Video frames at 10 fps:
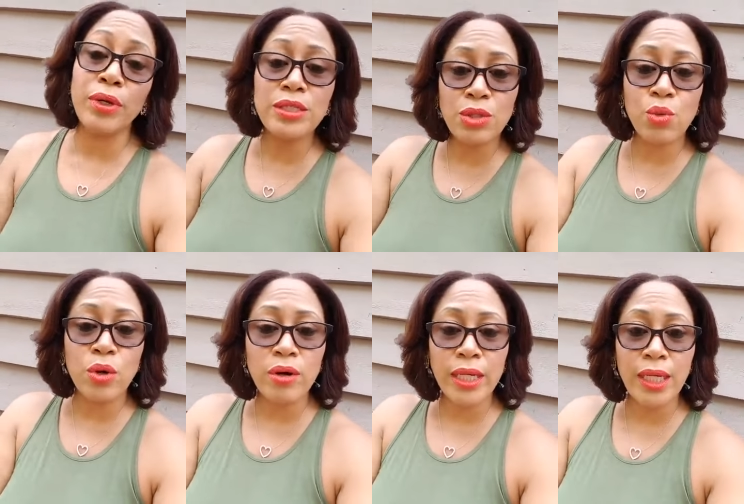brain's still
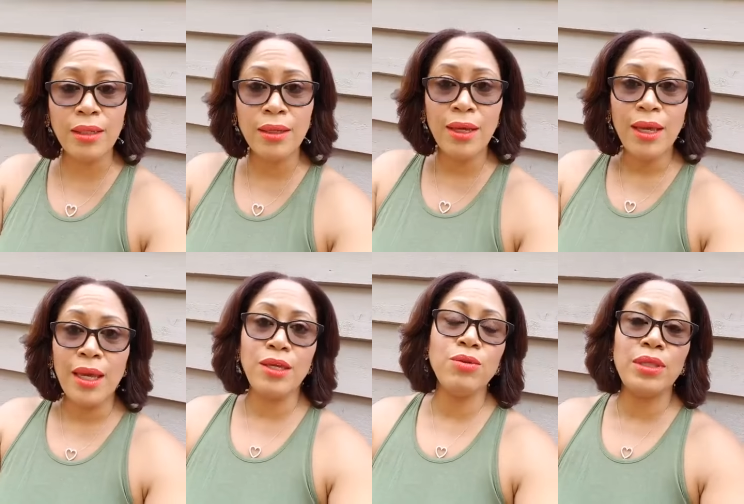working,
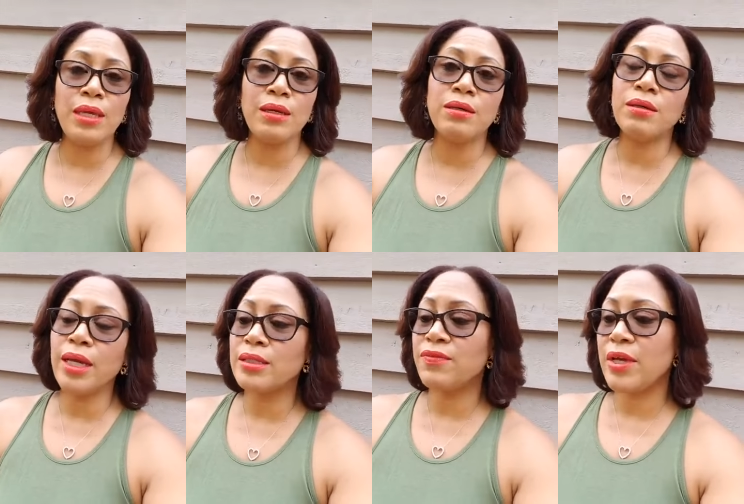and you think, oh,
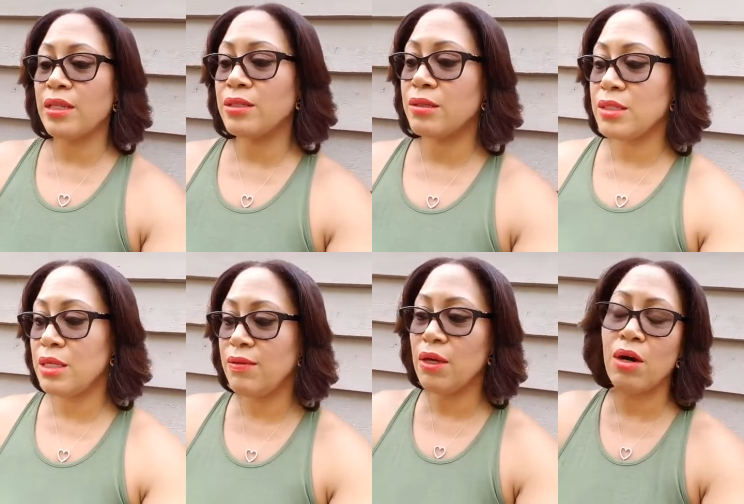okay, I just forgot to turn
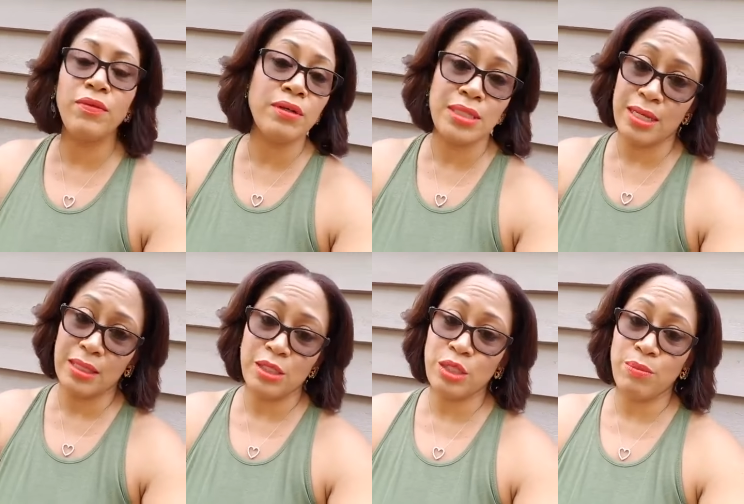TV off. No, it's
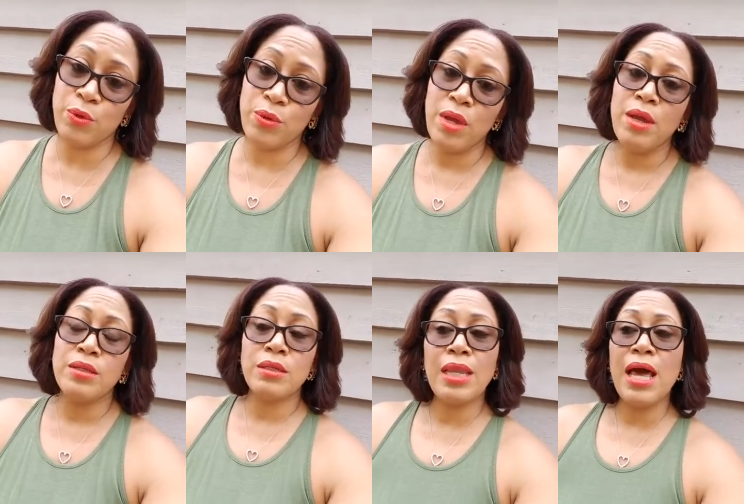not that simple.
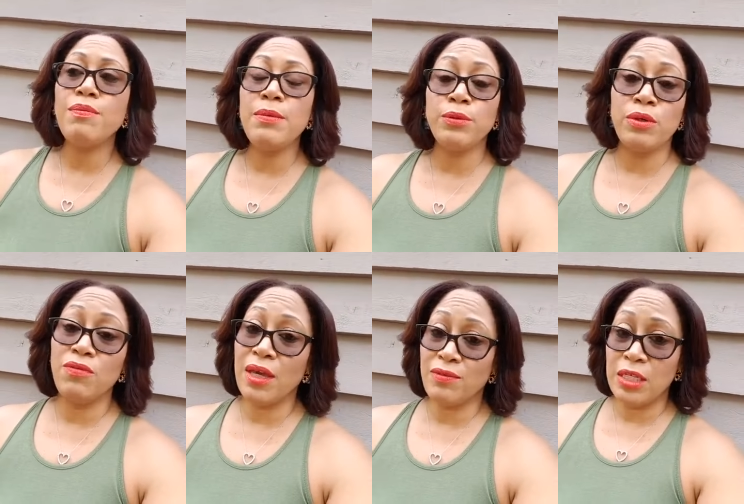So a lot of people don't
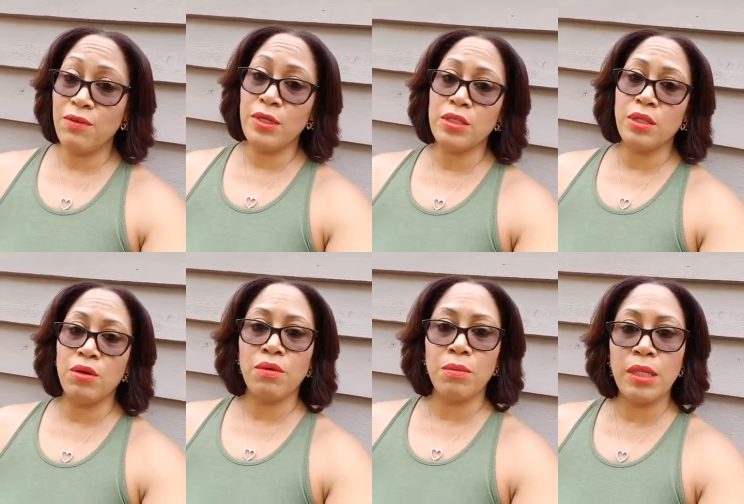even have TVs in
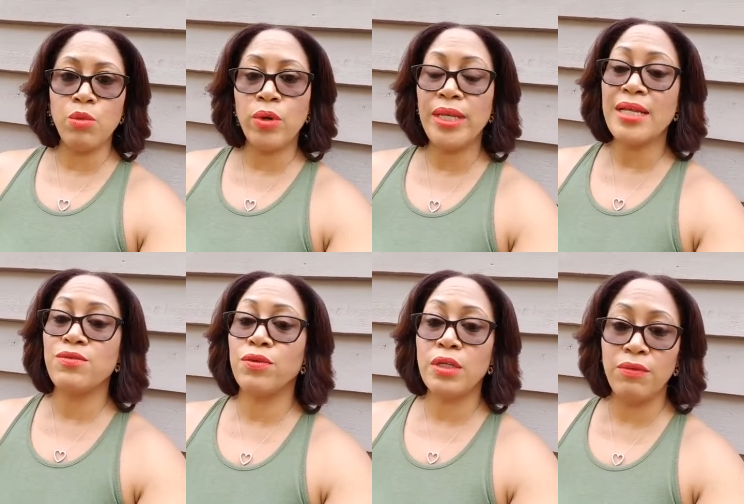their room anymore, and
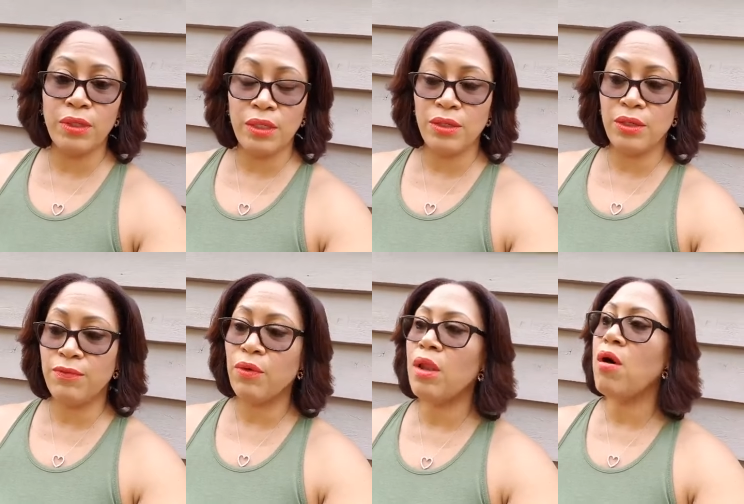that's really, really
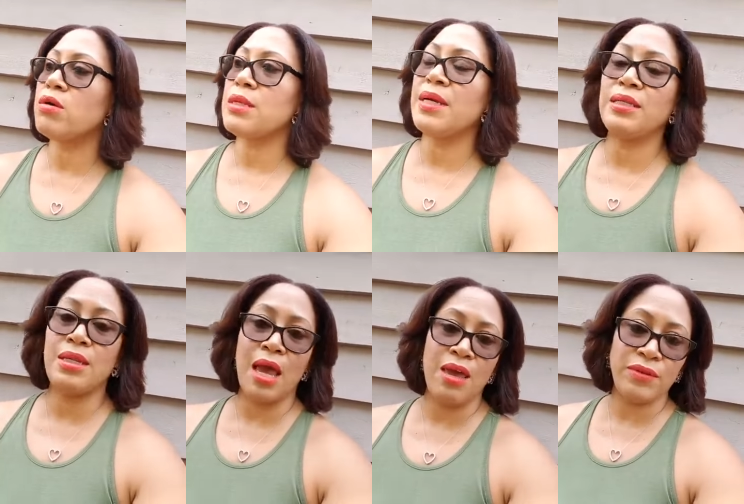good. For a long time, I did
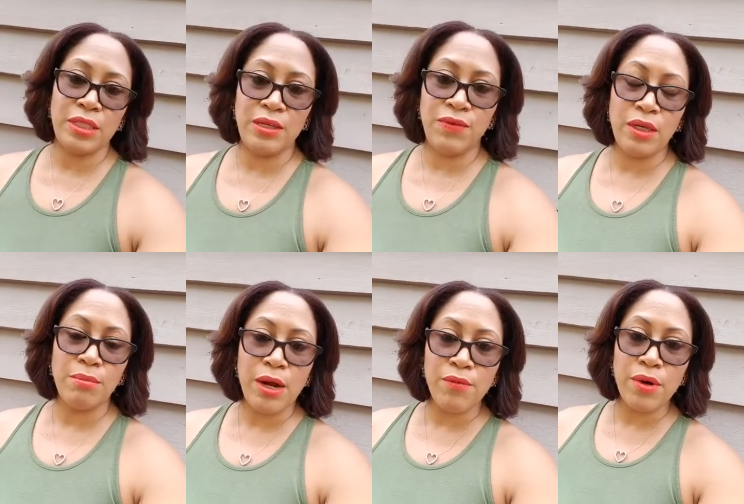not have a TV
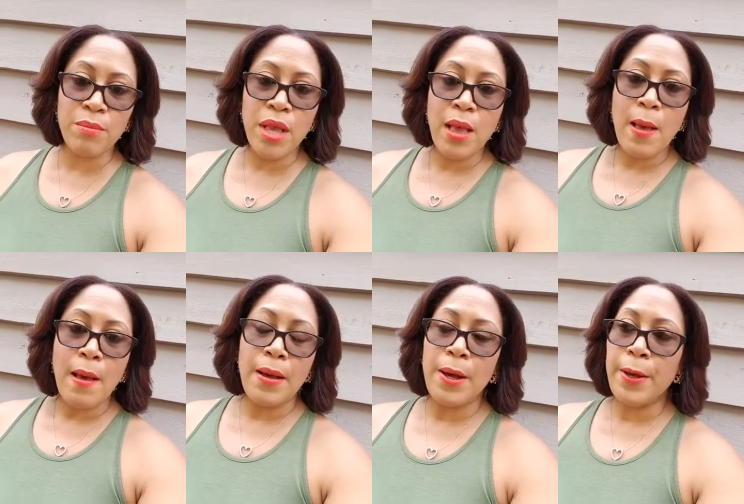in my room,
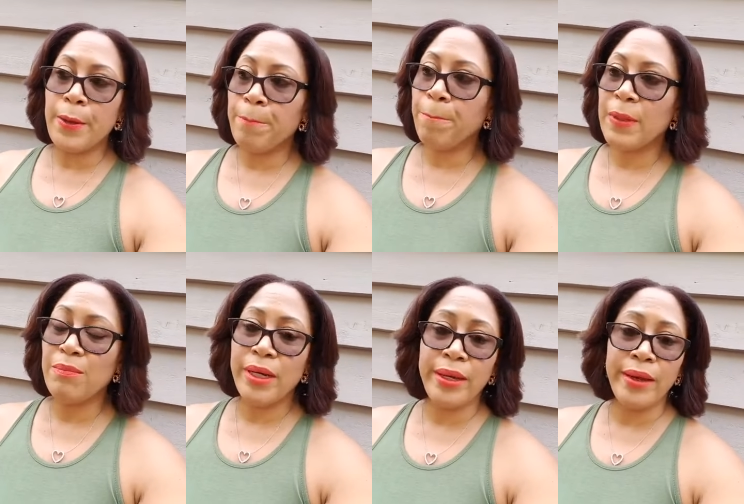um,
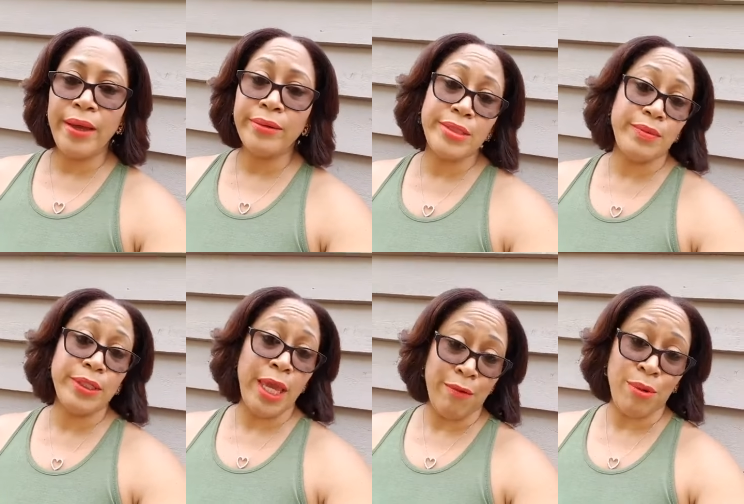but I don't
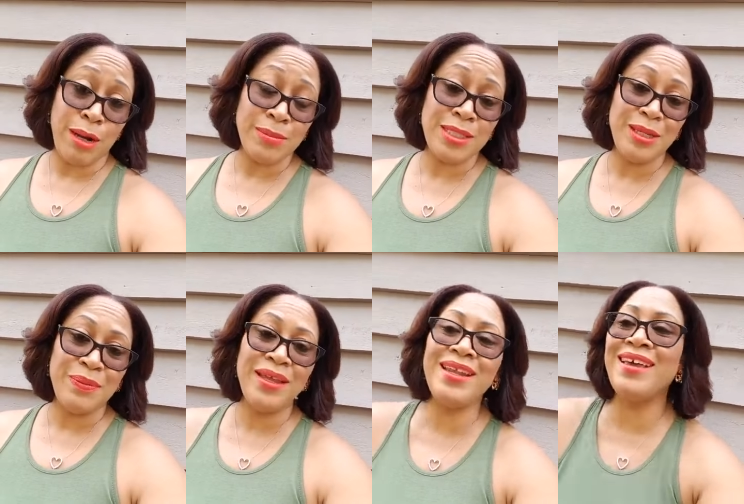typically have problems
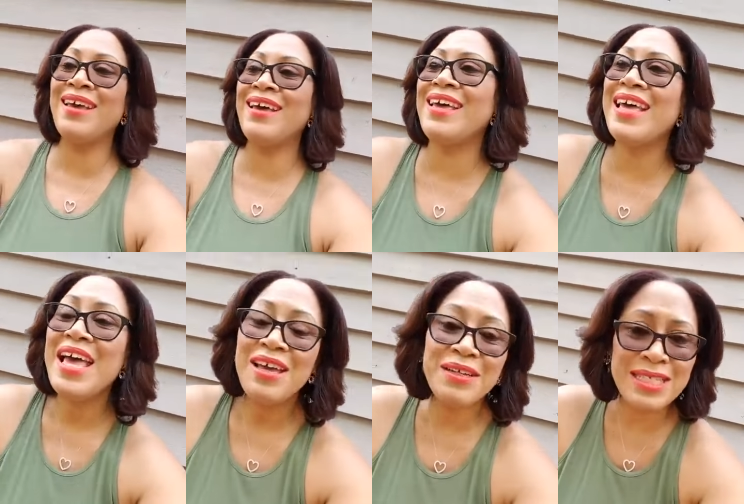sleeping.
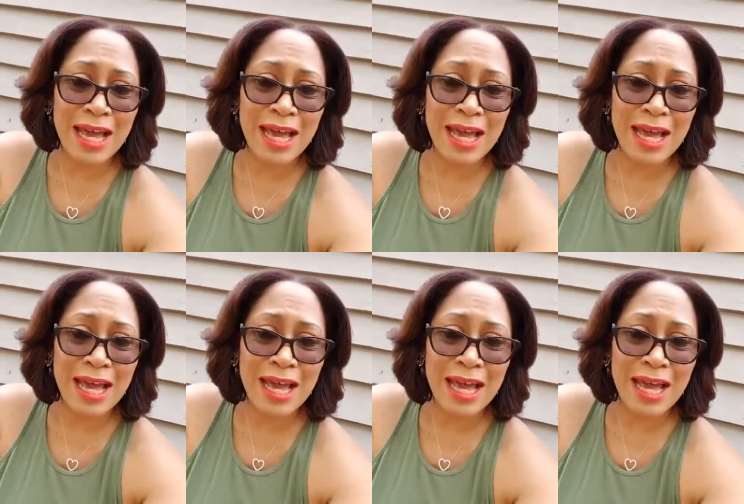because